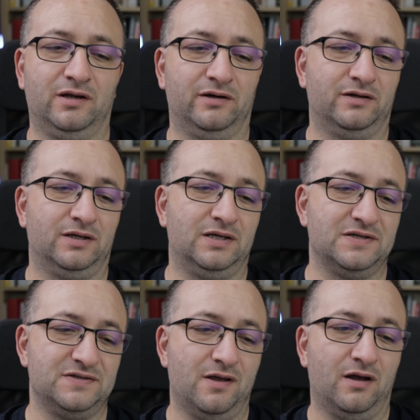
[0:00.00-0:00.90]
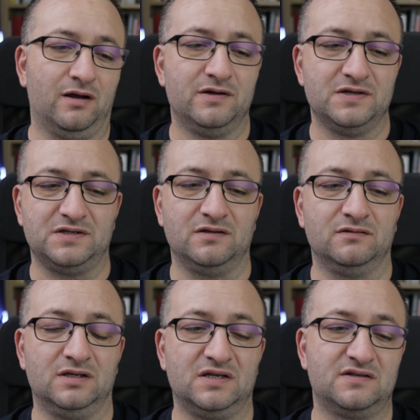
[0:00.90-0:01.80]
here is the
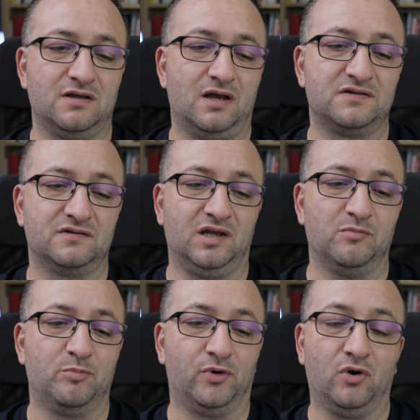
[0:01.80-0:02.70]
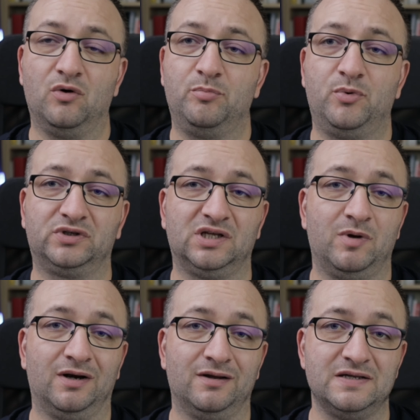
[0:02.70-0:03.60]
Sandisk Extreme PRO
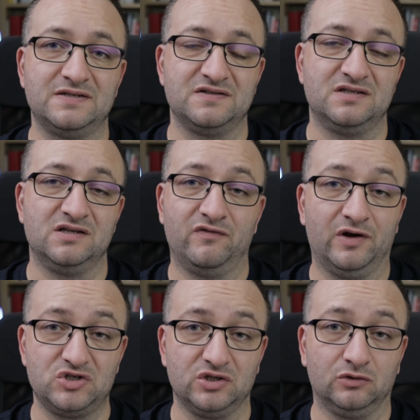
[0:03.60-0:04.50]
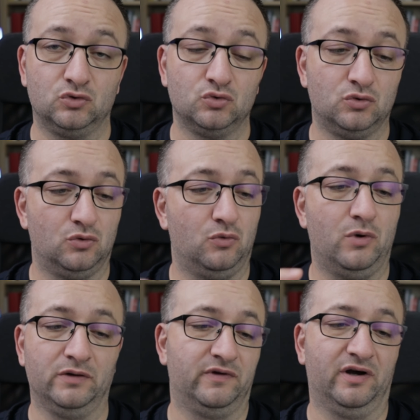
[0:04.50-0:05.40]
portable SSD version 2,
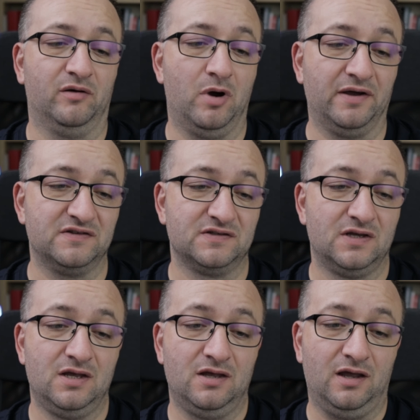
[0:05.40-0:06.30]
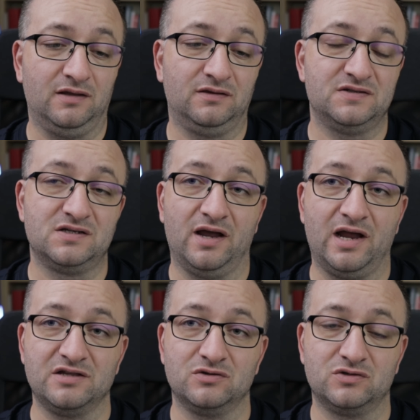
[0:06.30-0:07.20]
1 TB, and this guy,
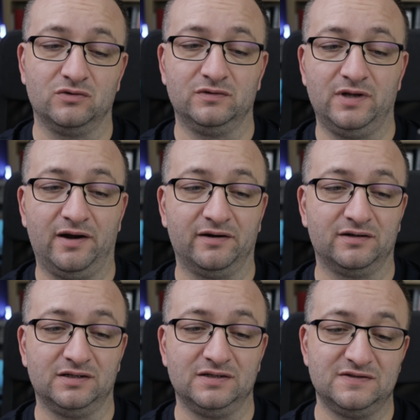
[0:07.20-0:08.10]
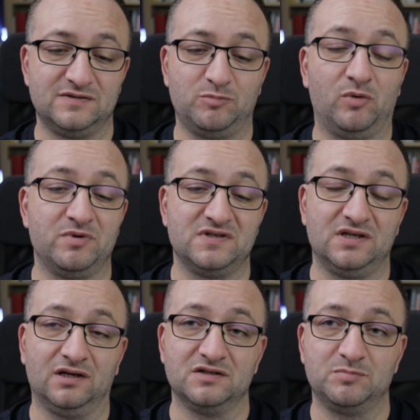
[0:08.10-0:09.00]
as you saw there, is
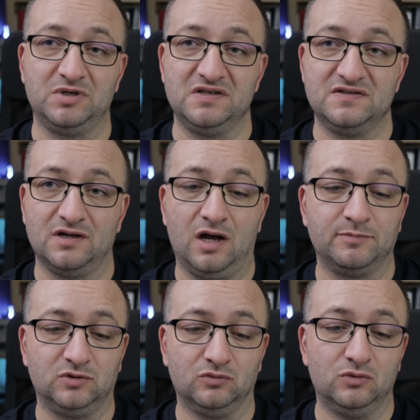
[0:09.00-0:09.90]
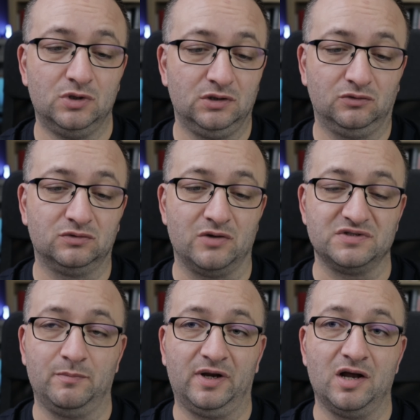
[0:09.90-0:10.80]
promising speeds up to
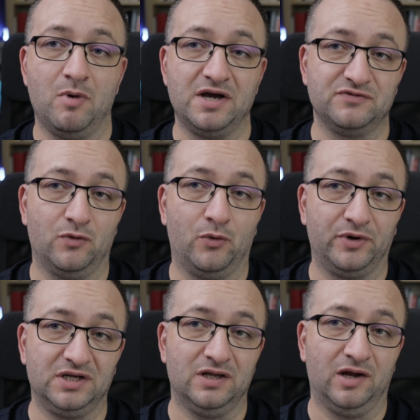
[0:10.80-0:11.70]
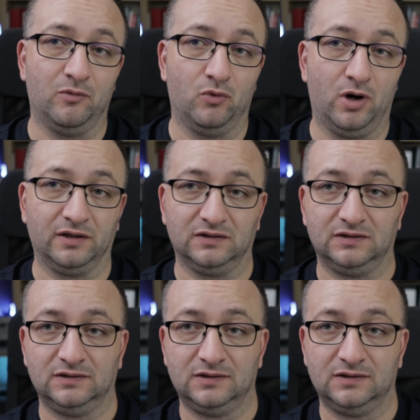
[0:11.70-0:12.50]
2000 MB for read and write.